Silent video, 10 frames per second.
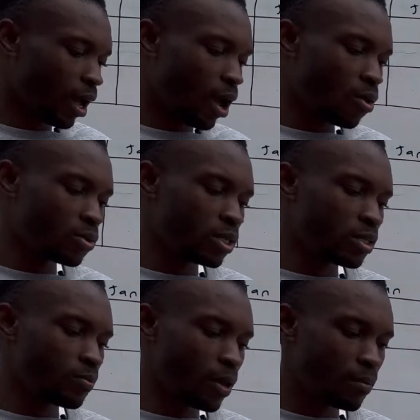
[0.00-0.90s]
how
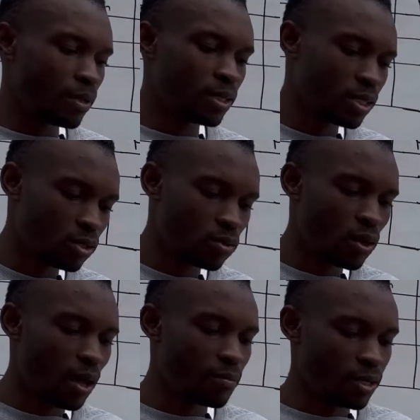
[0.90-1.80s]
this payment schedule
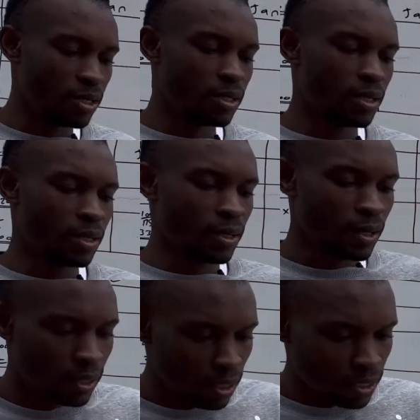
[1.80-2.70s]
are made.
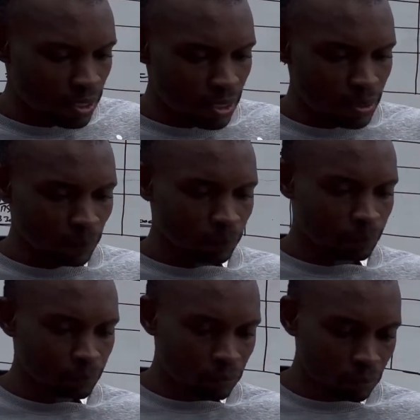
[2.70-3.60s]
They said
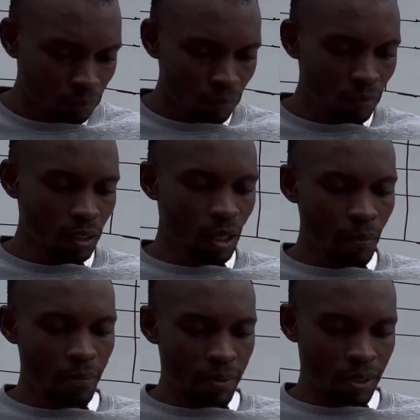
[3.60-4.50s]

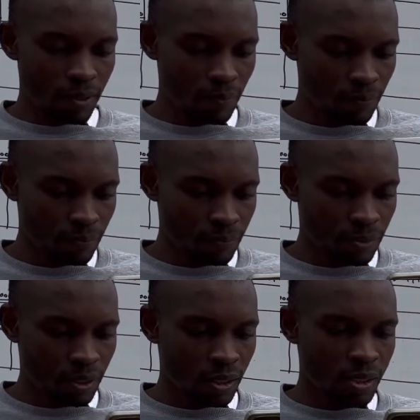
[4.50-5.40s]
number B,
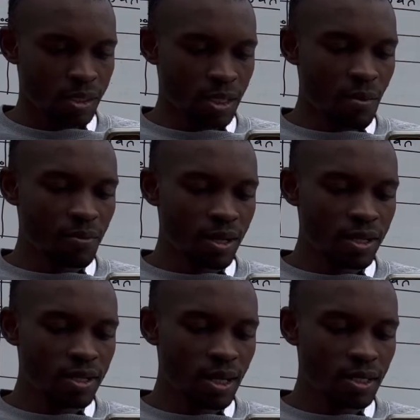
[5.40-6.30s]
some
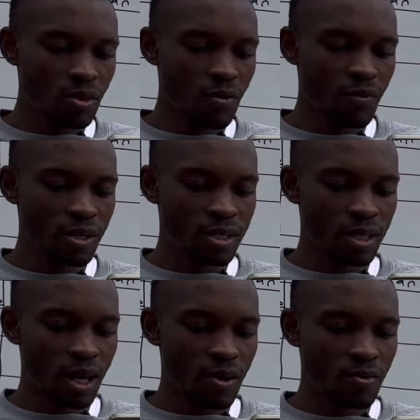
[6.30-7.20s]
creditors offer
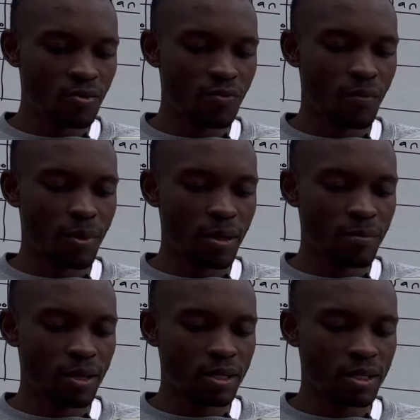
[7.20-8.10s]
discount for
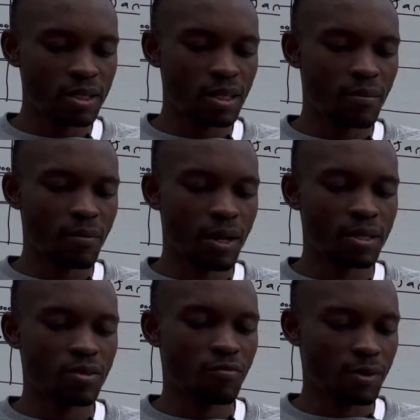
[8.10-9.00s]
payment in the
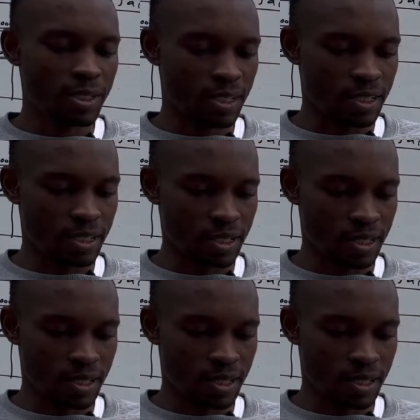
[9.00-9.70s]
months of purchase.